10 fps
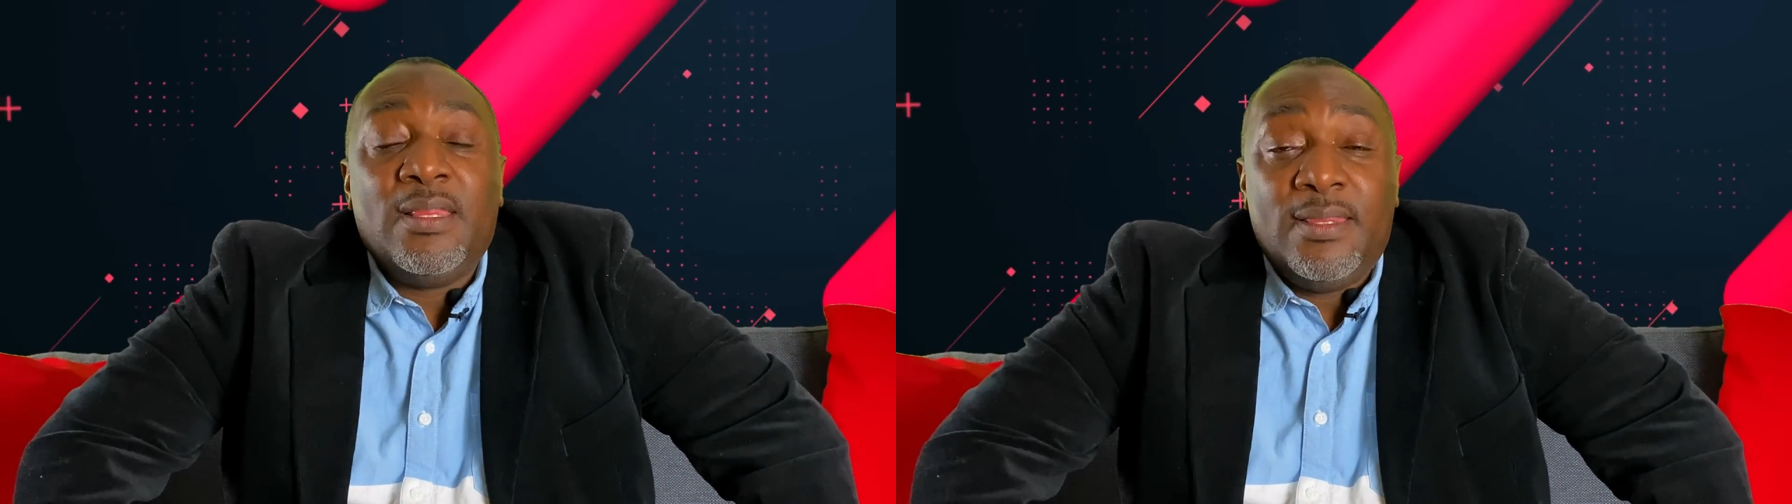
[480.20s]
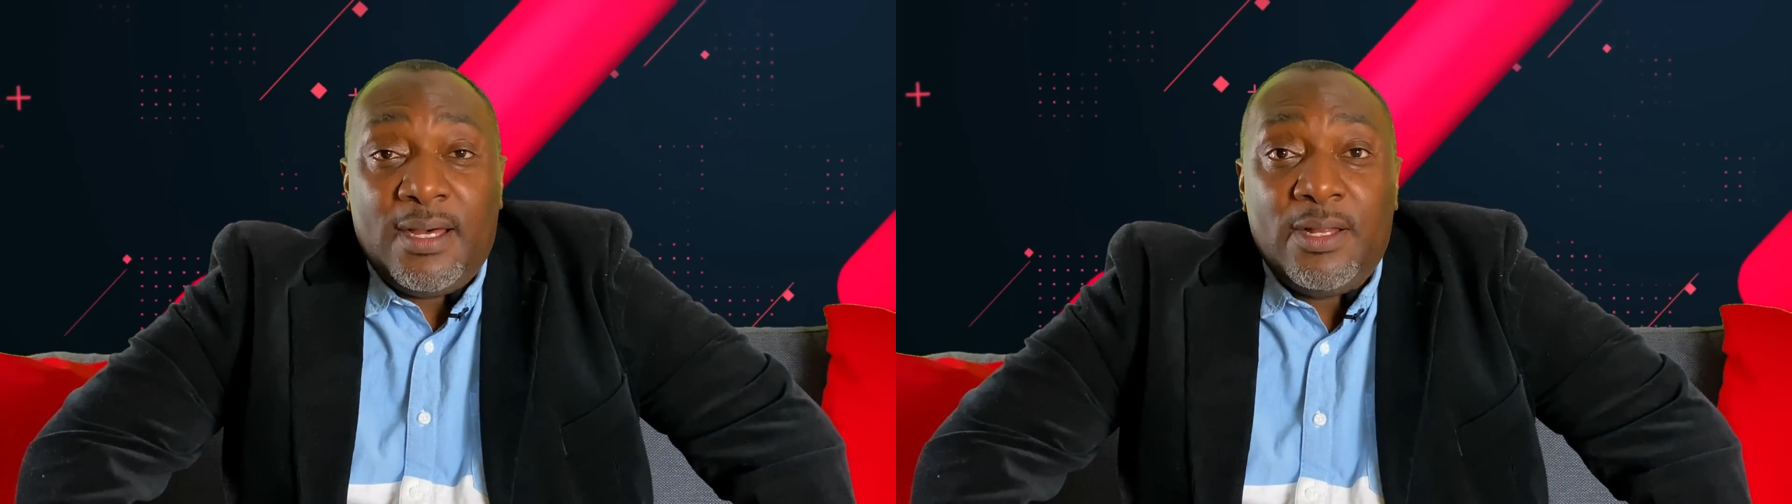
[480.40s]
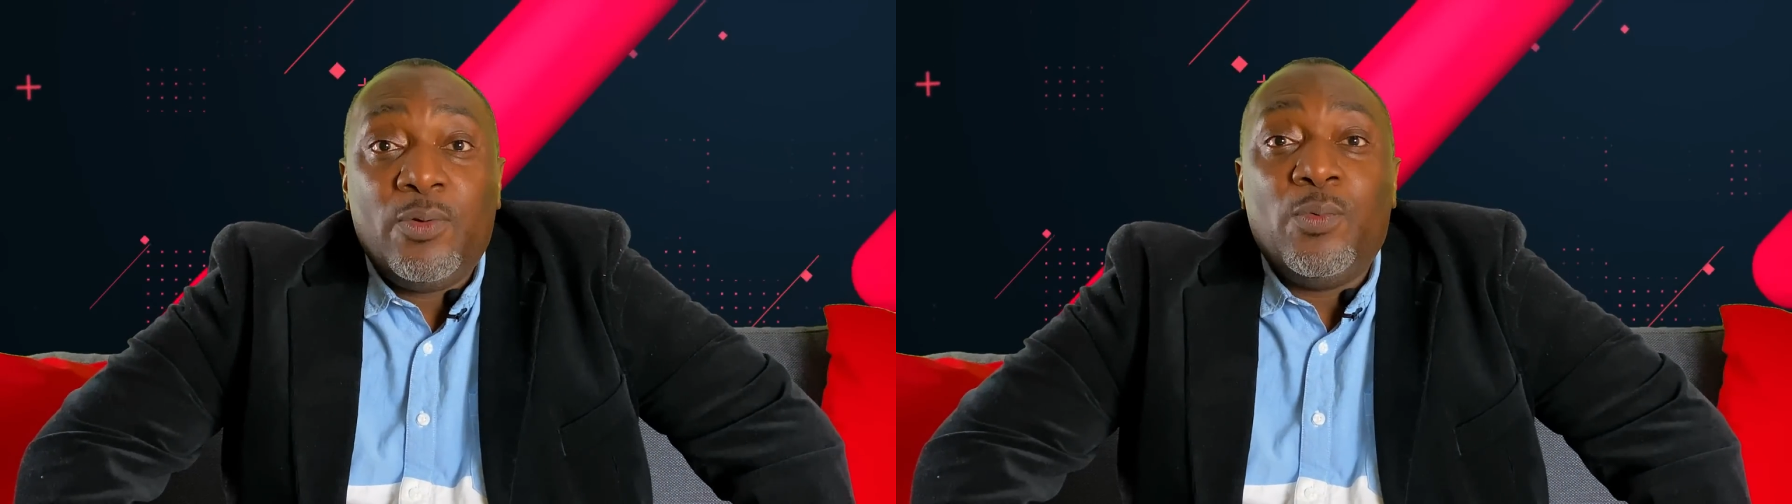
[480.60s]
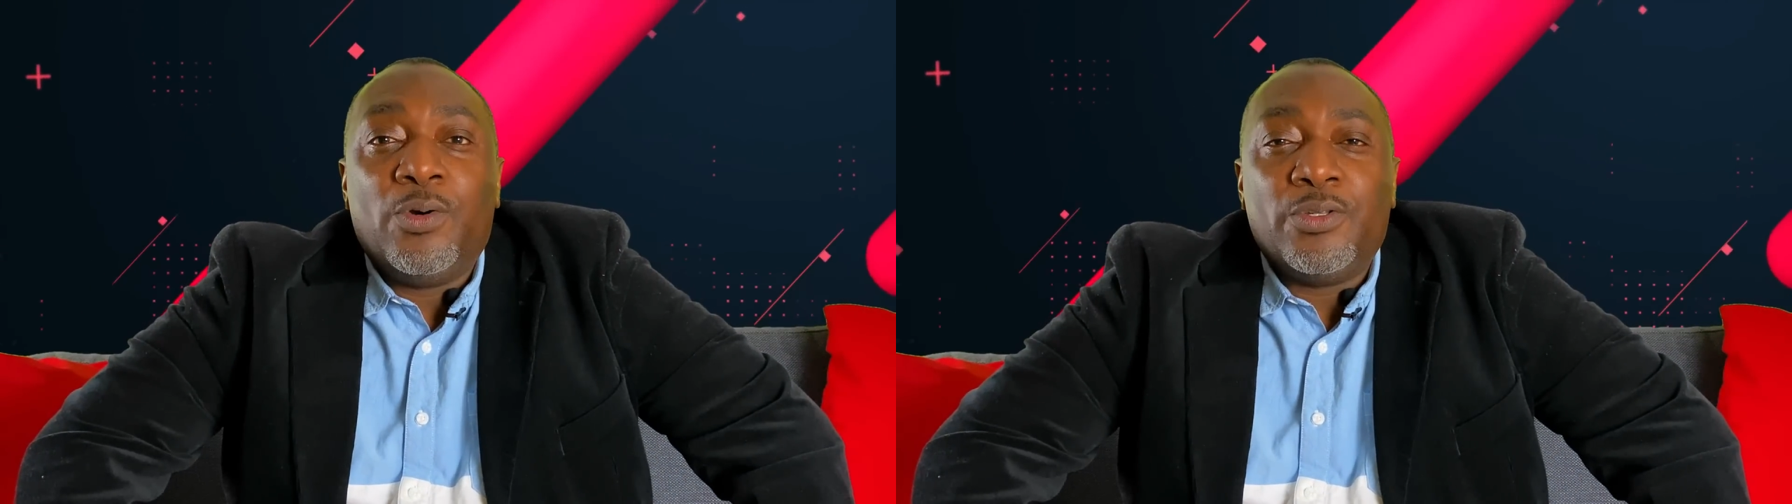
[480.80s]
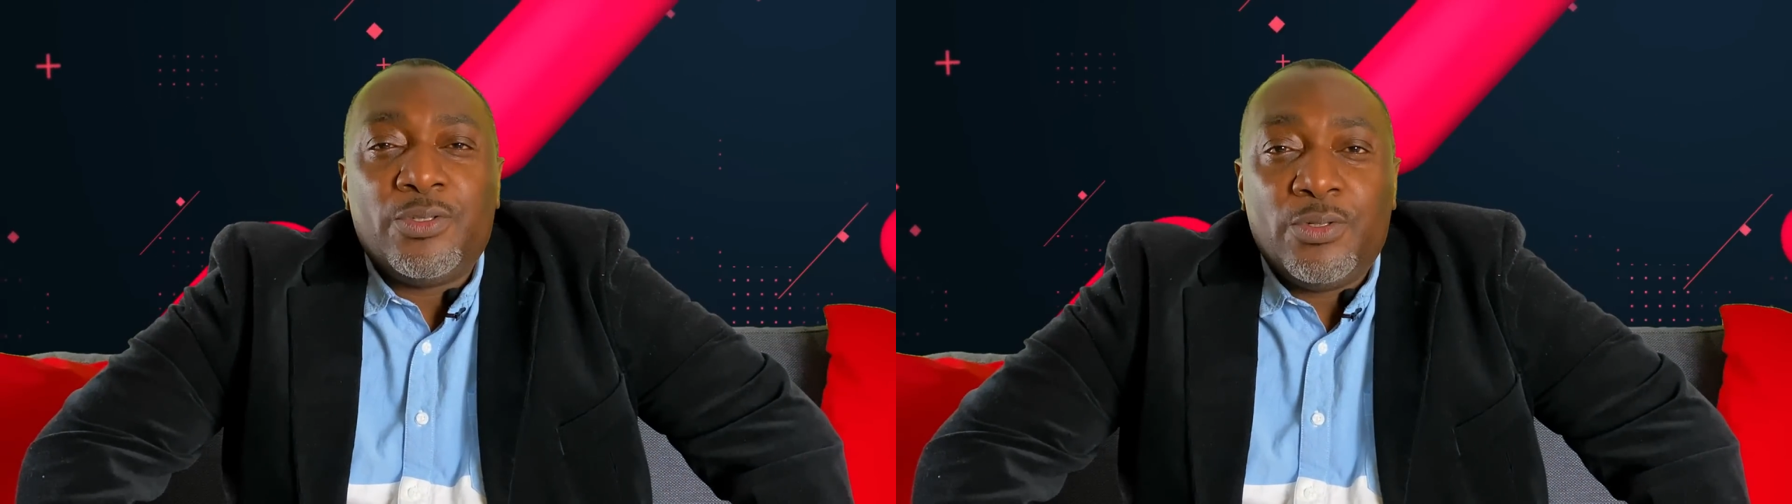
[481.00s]
That
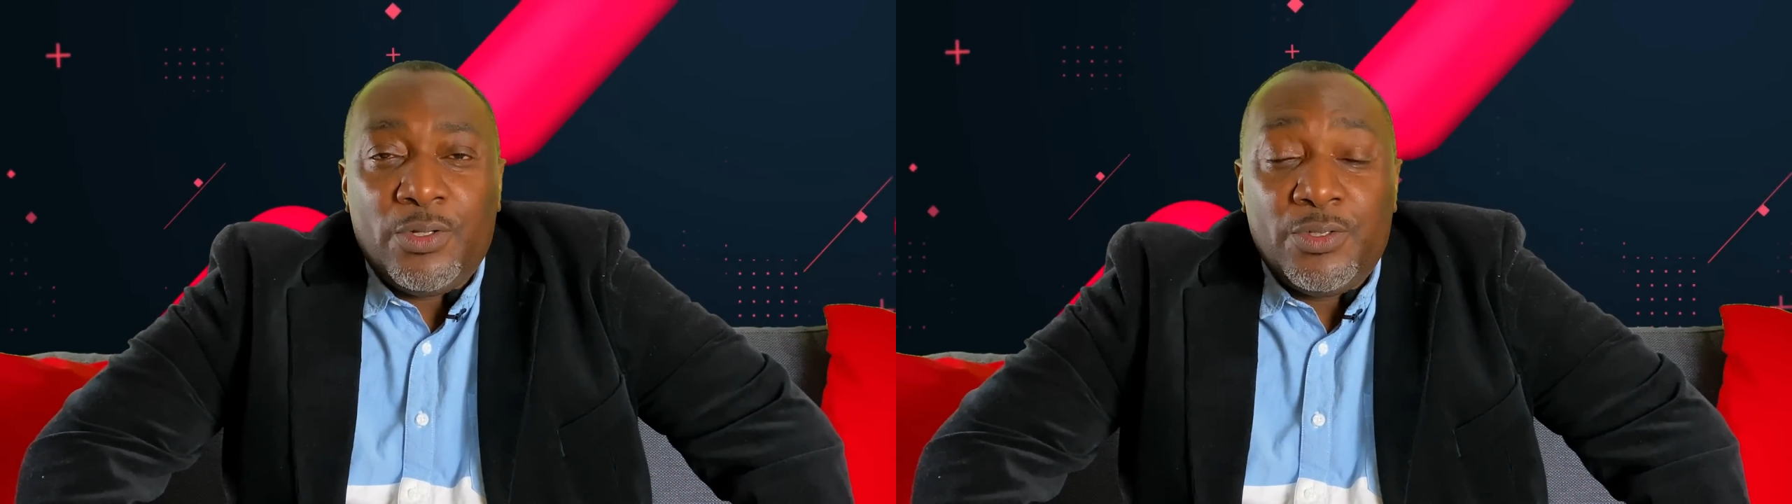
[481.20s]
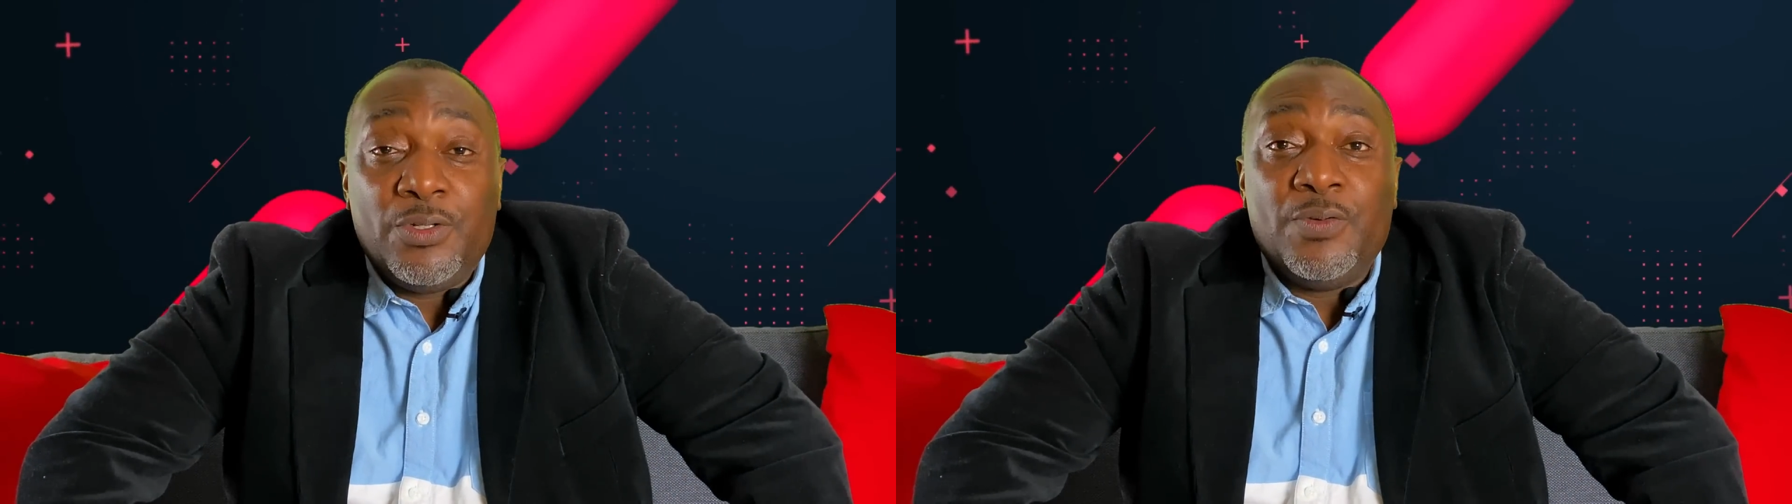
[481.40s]
was total